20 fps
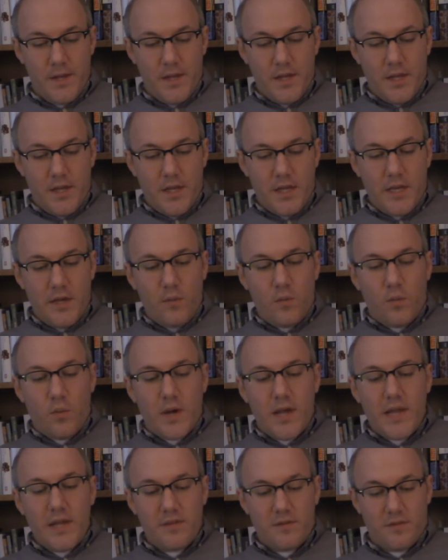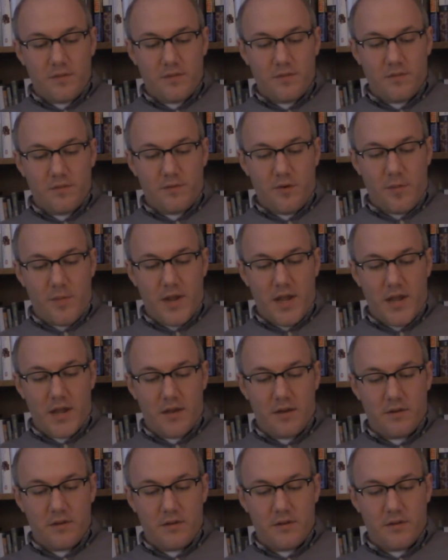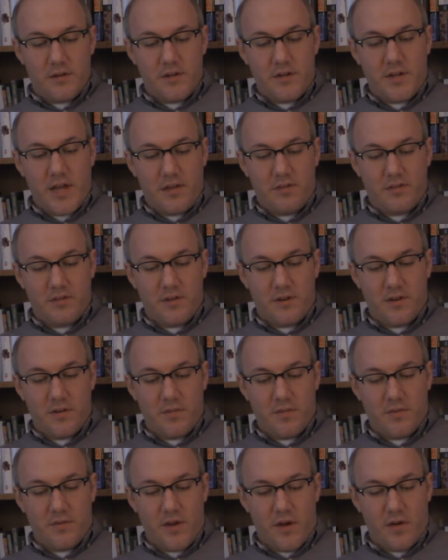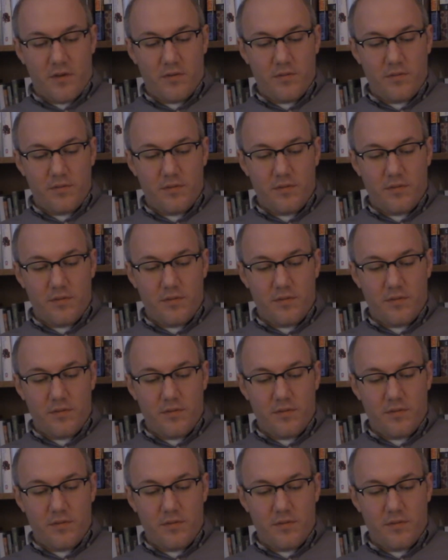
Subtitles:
He waits for man to destine himself.